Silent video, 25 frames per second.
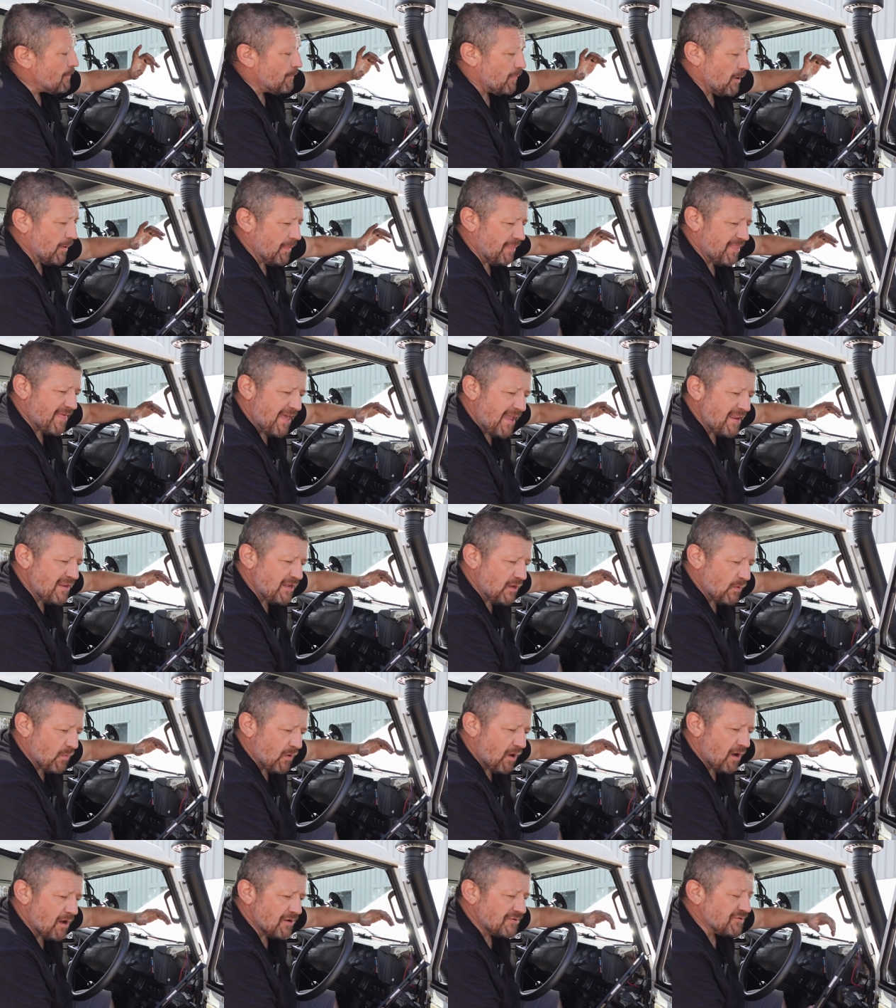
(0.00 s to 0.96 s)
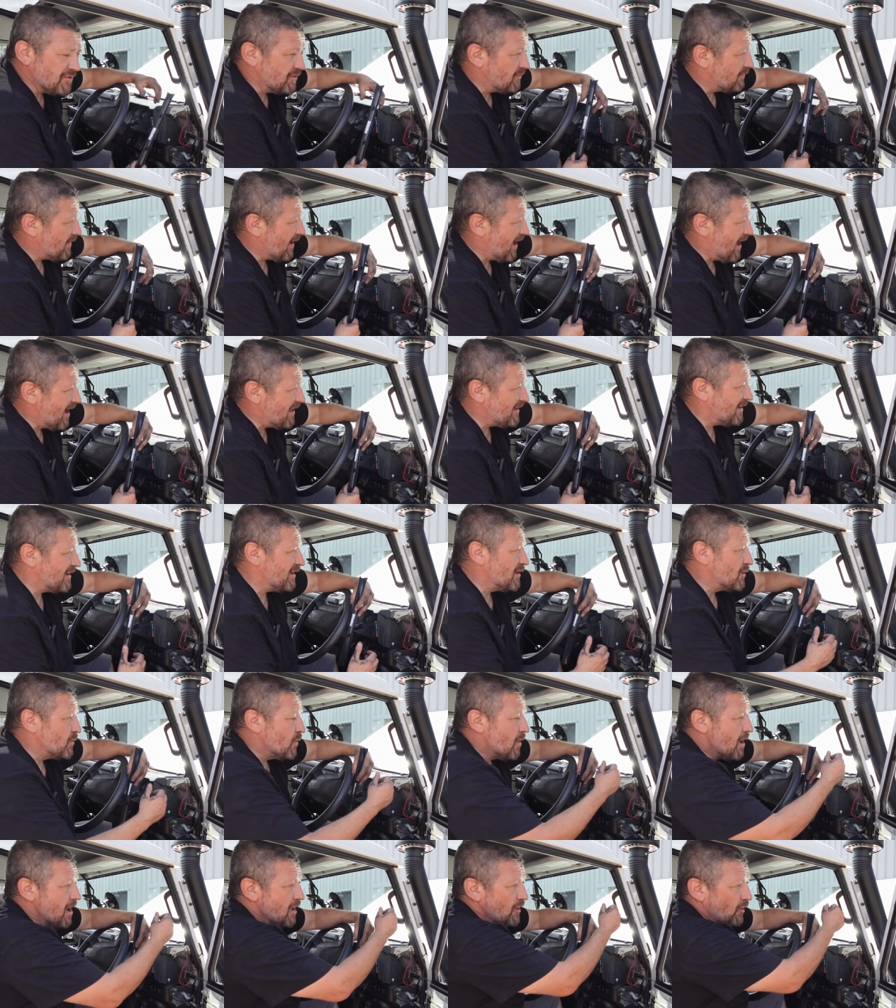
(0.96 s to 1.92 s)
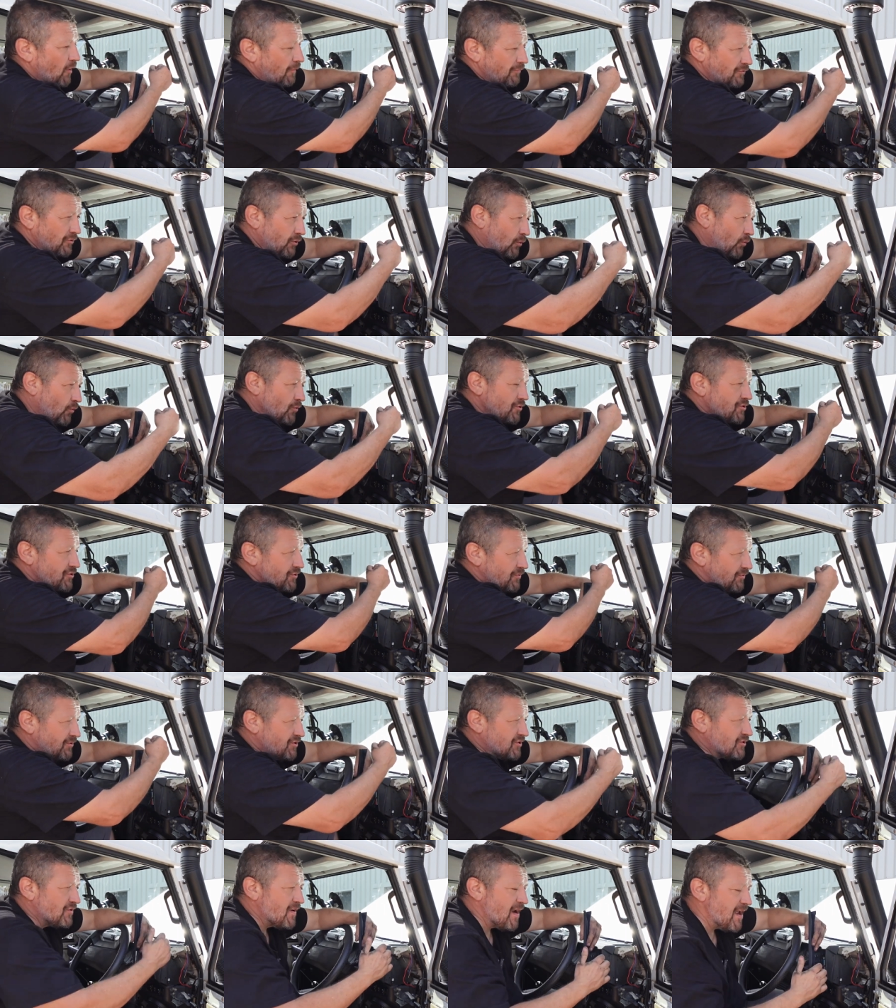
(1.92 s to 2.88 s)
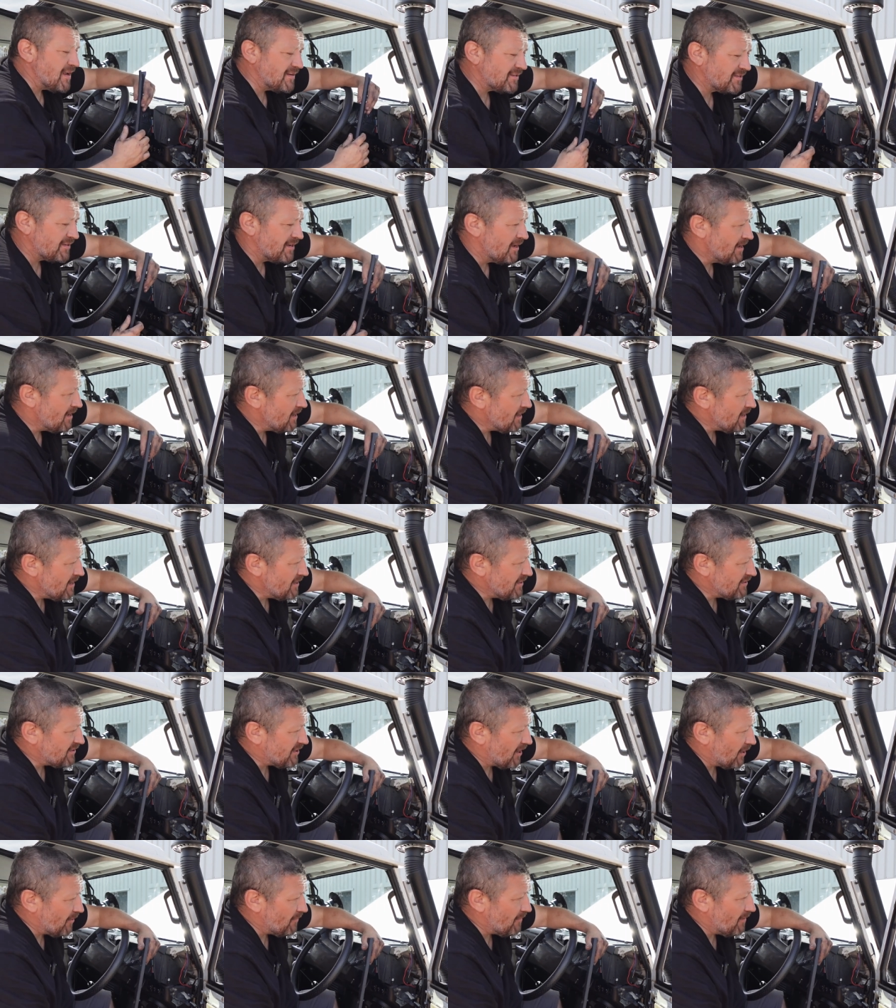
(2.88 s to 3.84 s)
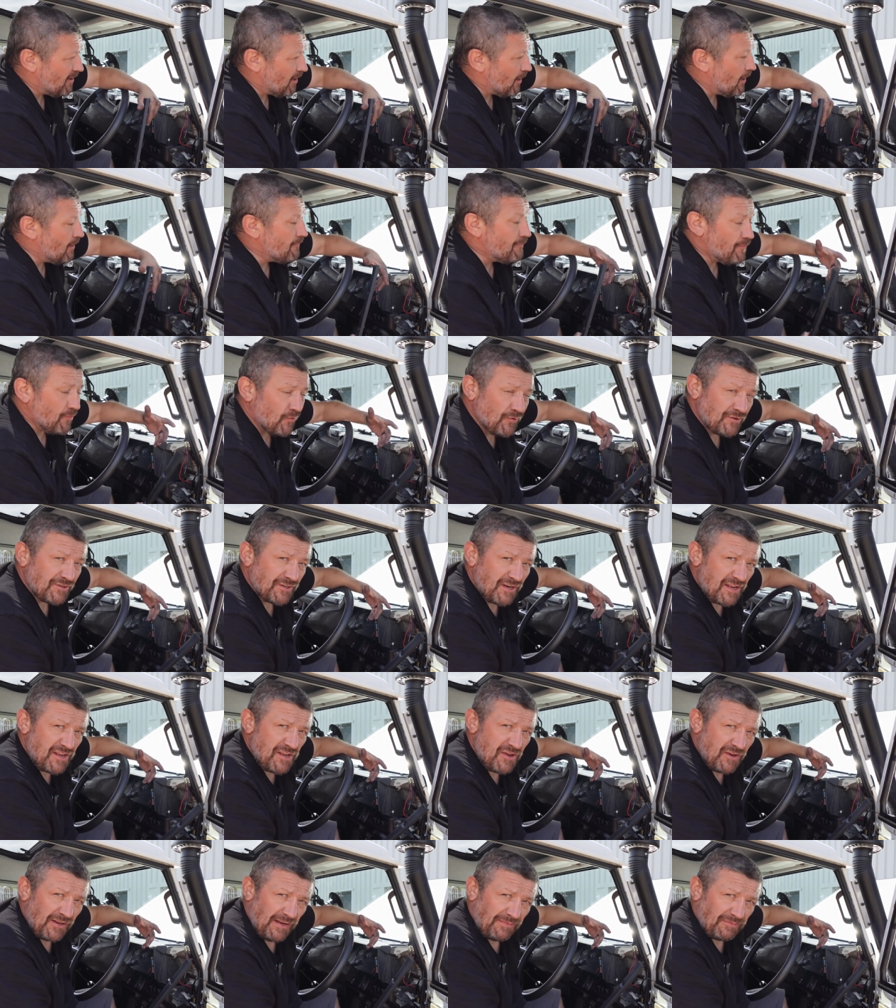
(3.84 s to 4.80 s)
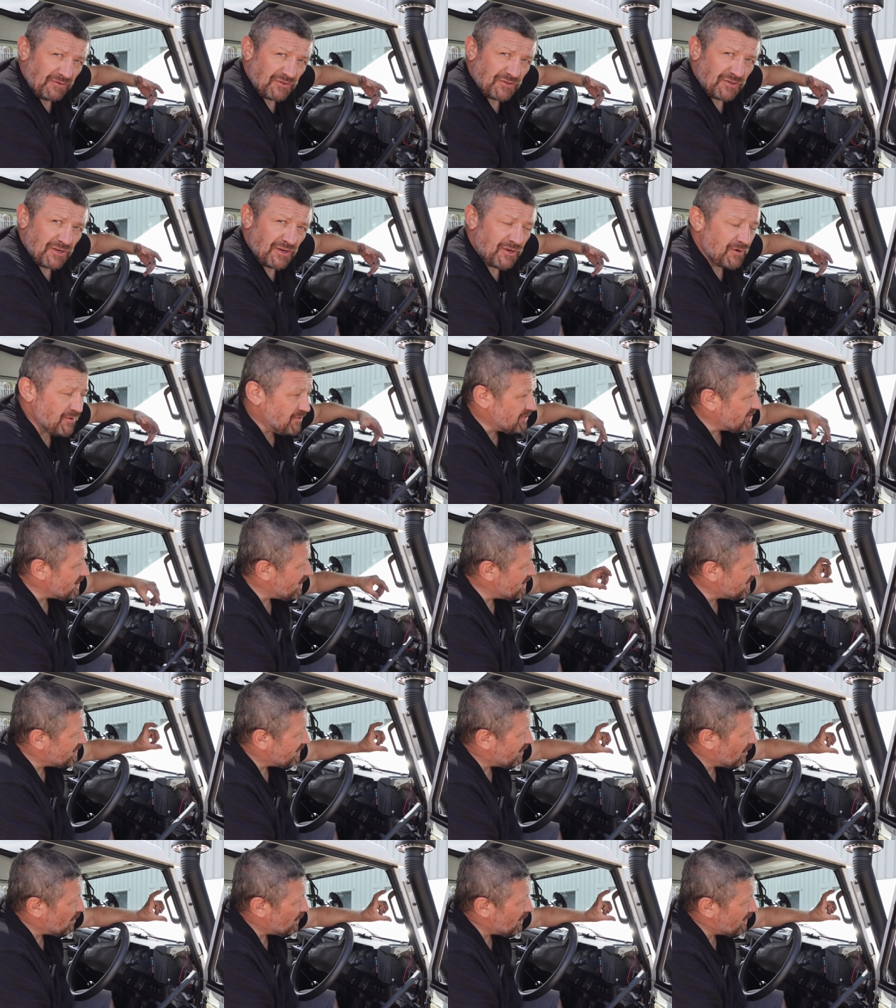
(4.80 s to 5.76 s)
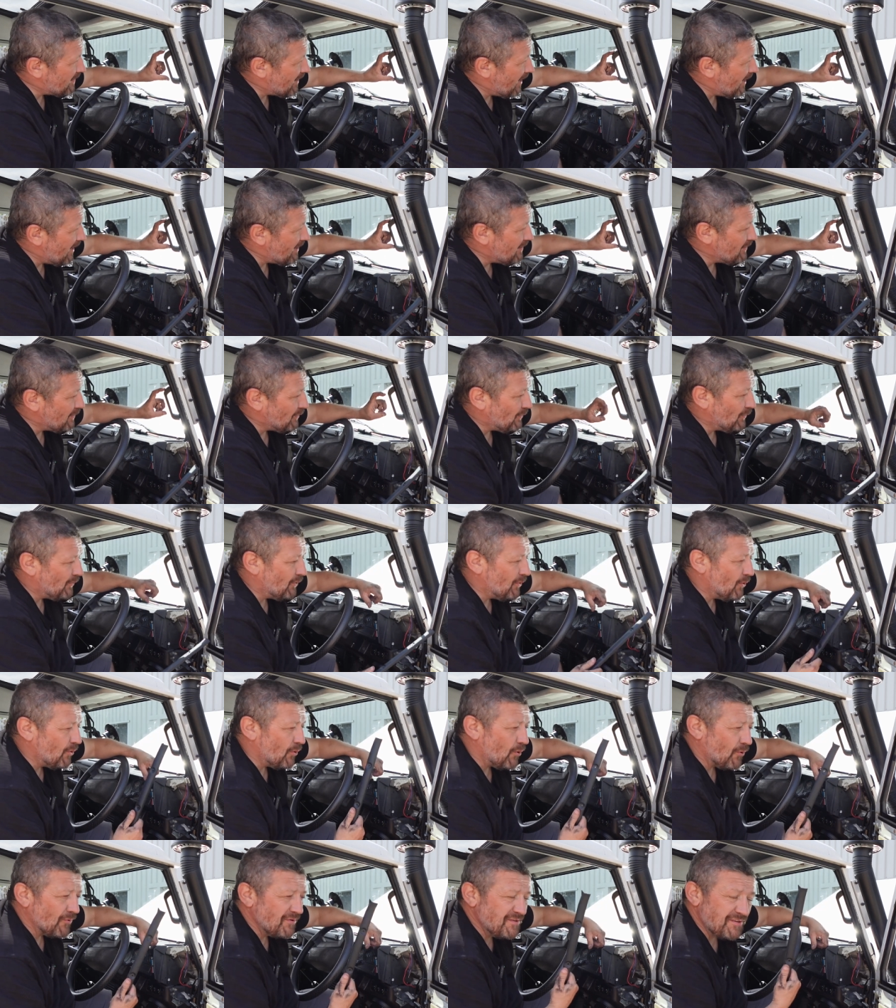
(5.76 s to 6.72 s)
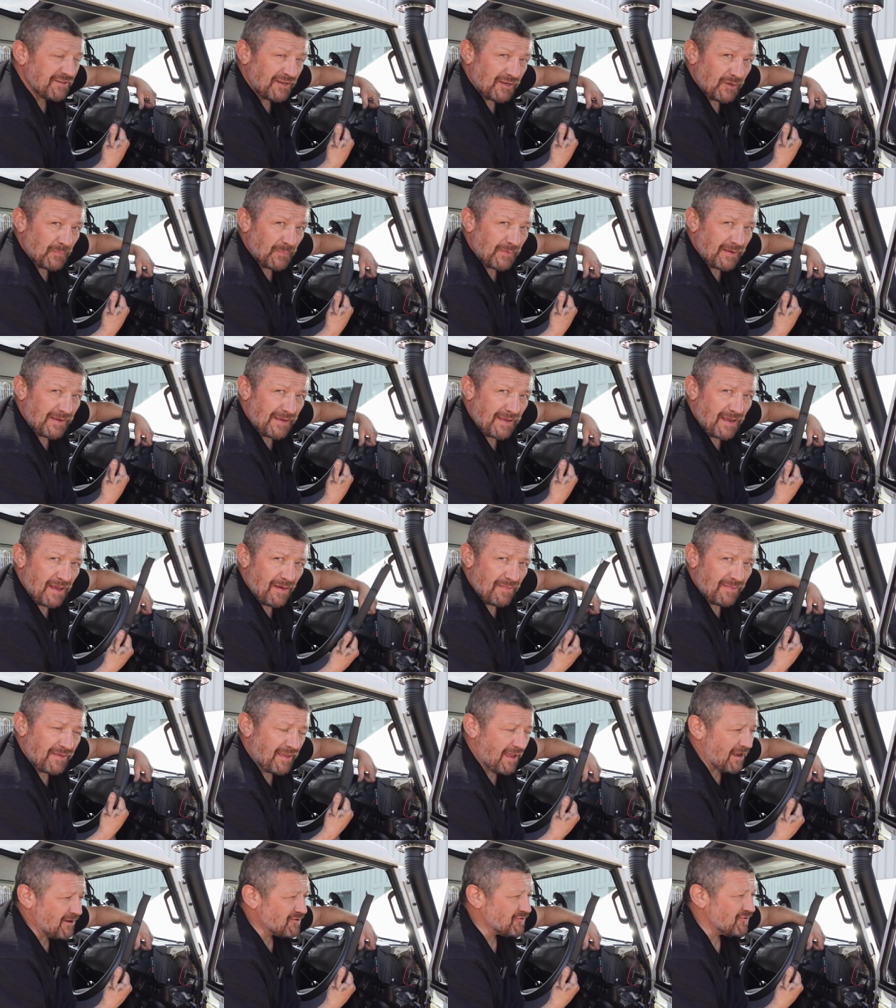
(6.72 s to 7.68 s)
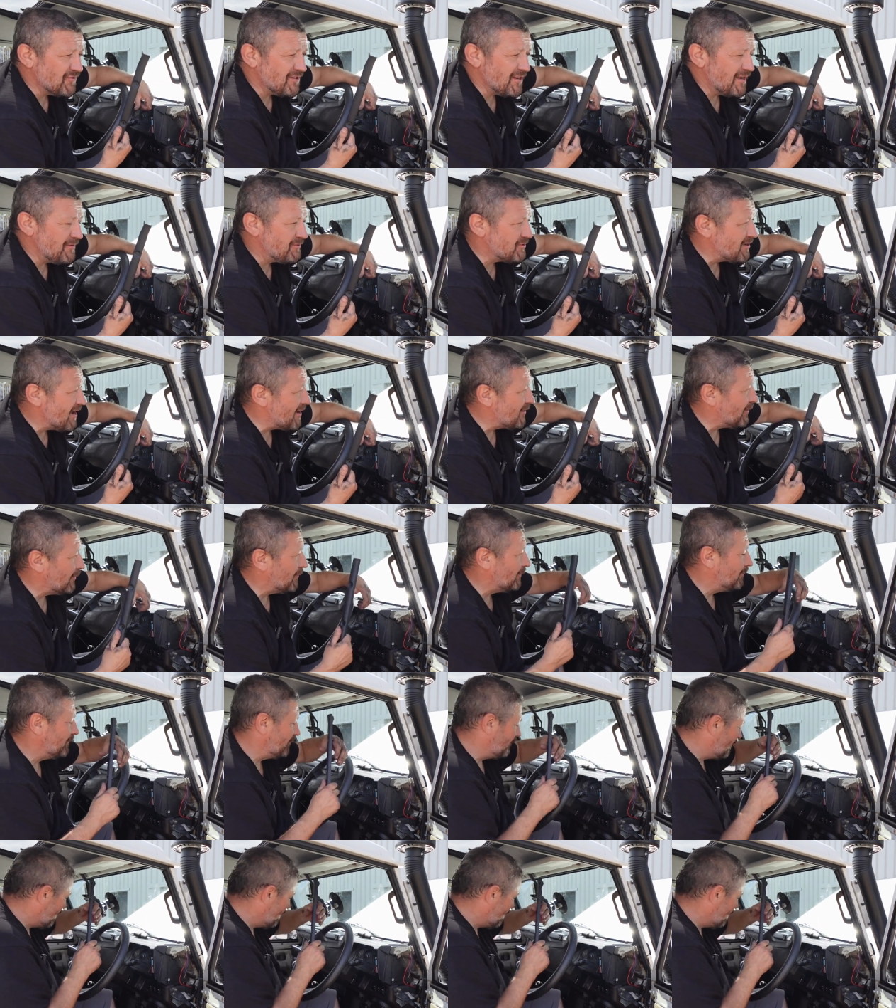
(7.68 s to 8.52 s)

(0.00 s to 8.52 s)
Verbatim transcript: But then you are sort of adding quite a lot of torsional stress. So unfortunately, you're going to have to choose, is it going to be the handle or is it going to be the extra deep channel?